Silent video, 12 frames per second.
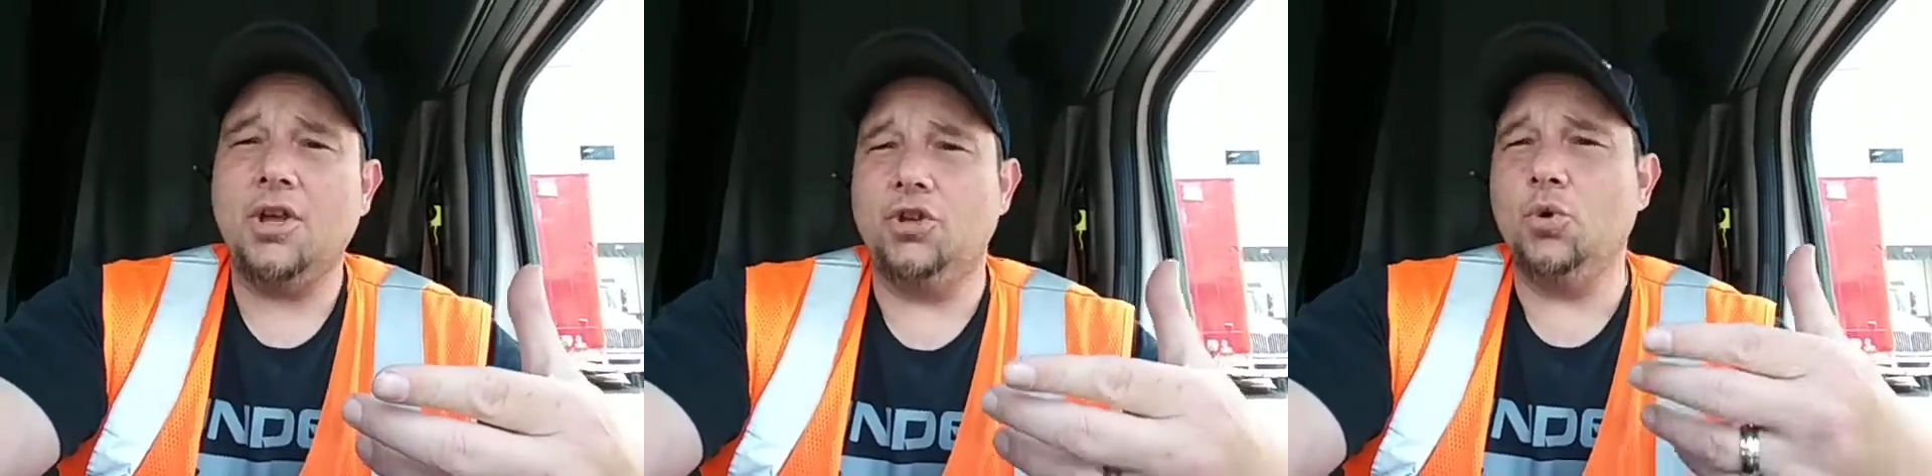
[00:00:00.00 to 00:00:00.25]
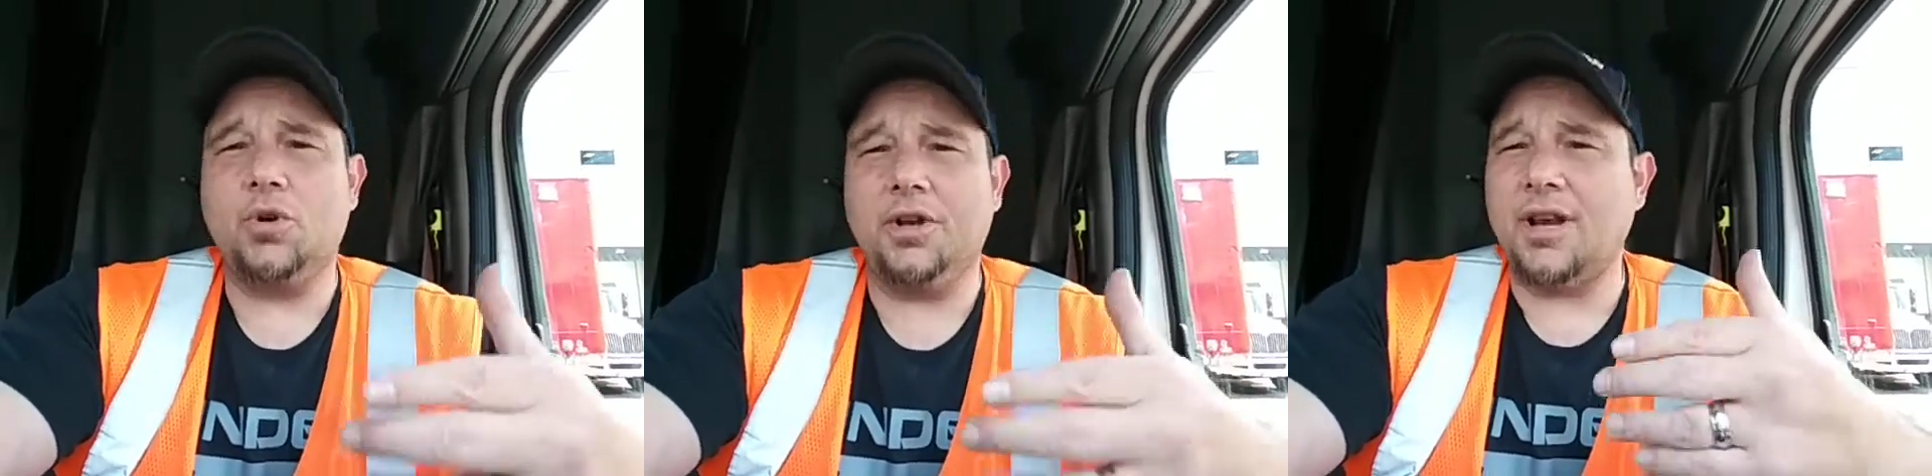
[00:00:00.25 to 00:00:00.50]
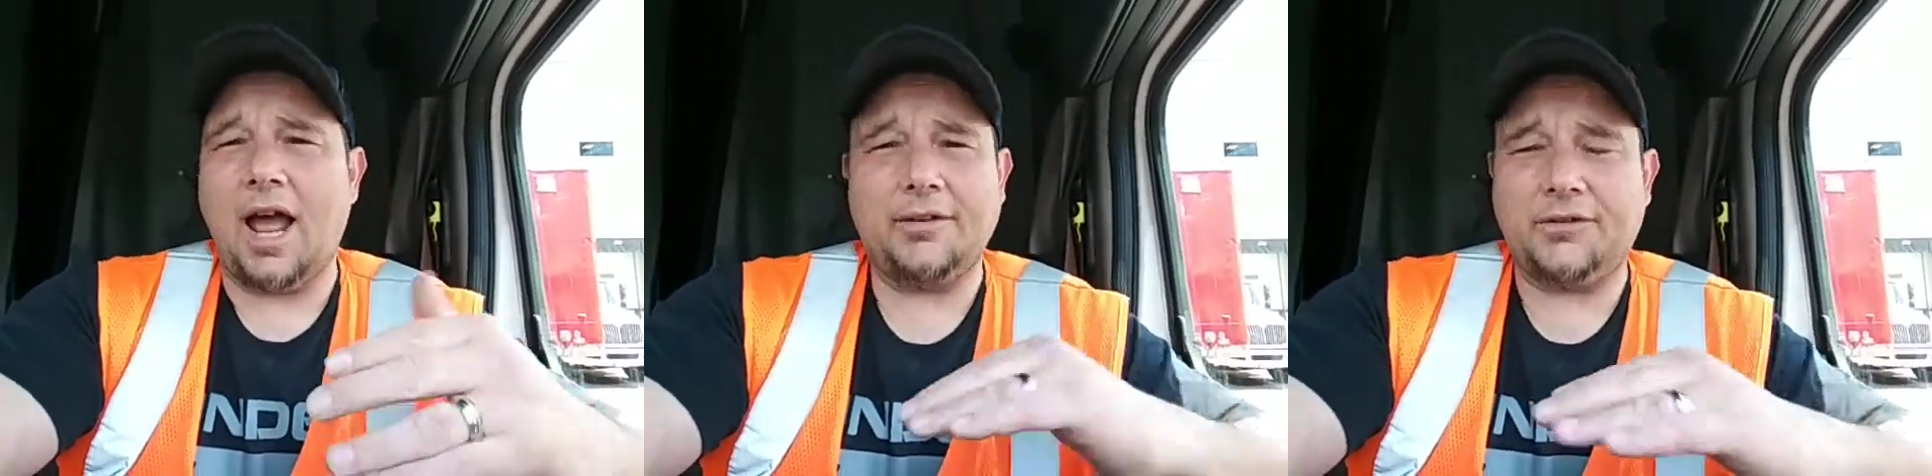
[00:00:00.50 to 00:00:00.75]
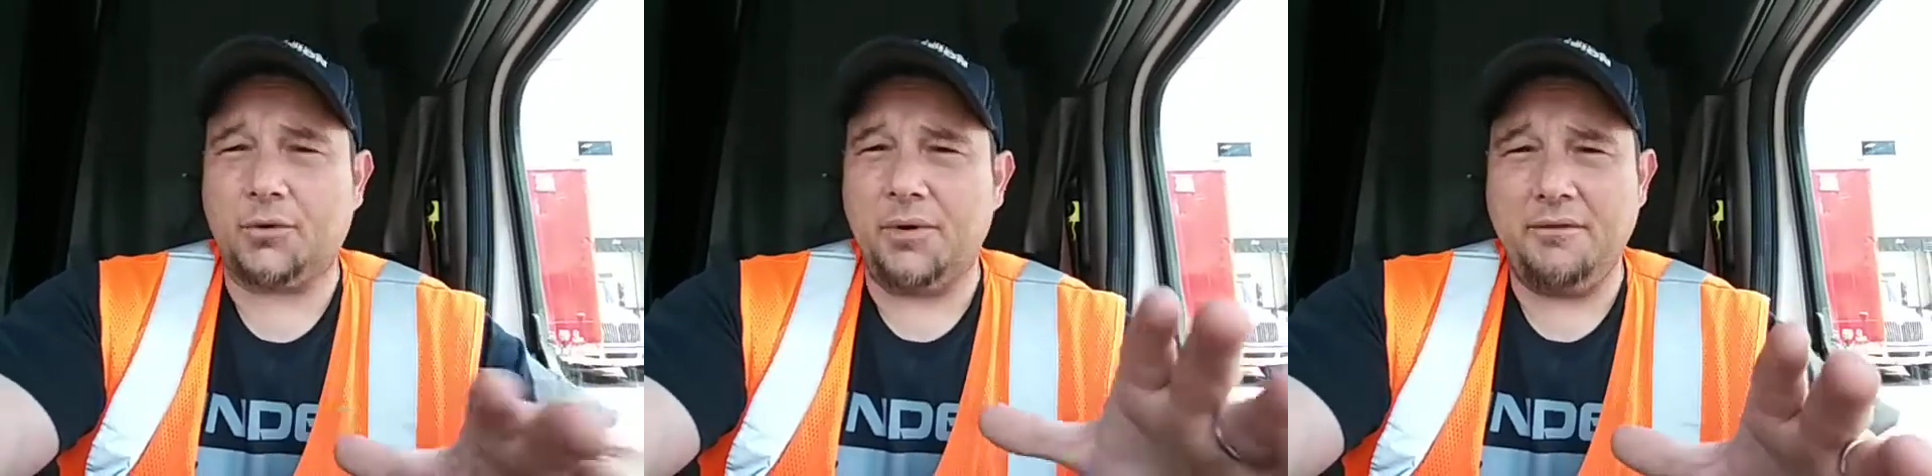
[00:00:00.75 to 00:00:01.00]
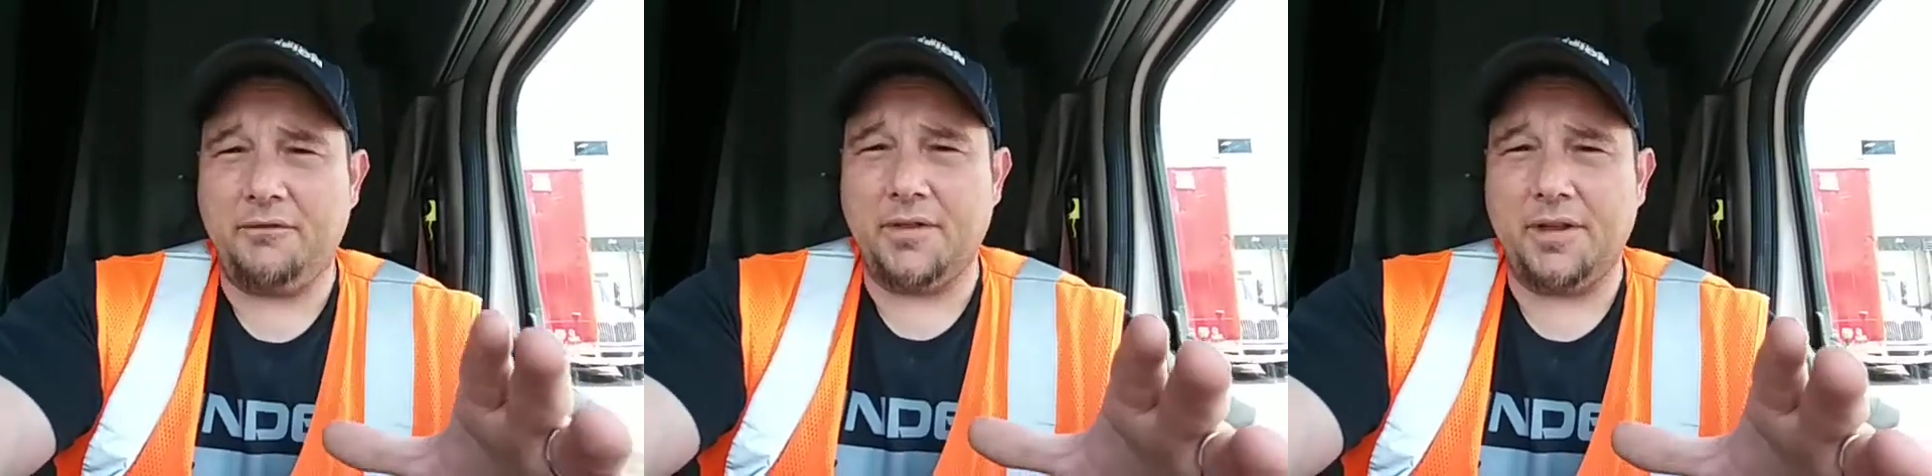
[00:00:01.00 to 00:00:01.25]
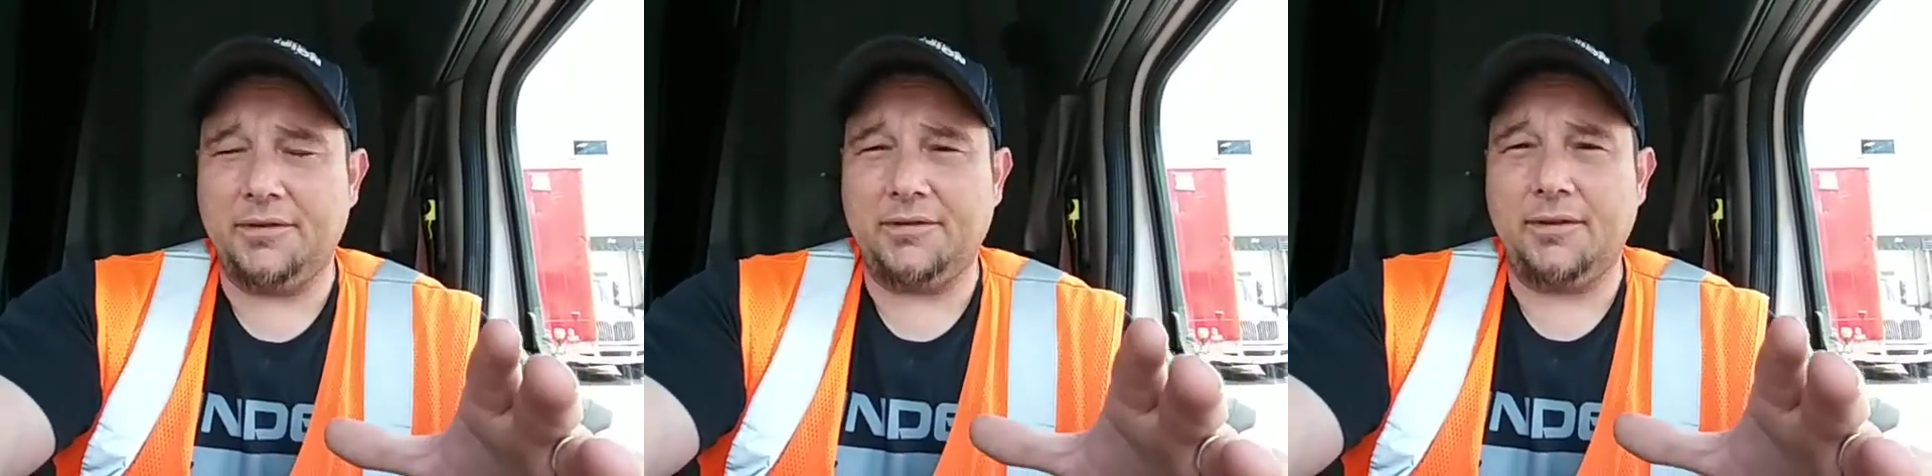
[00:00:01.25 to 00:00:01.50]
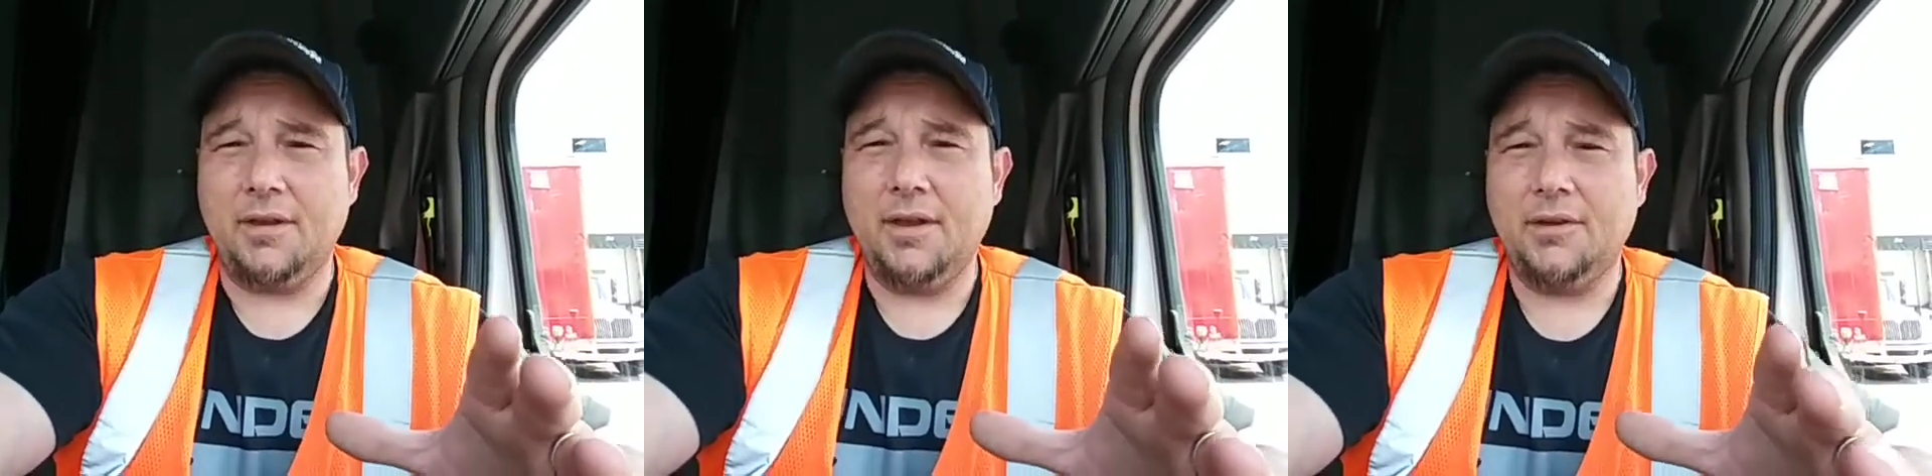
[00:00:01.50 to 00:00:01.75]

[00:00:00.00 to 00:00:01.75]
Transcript: You could not screen for this.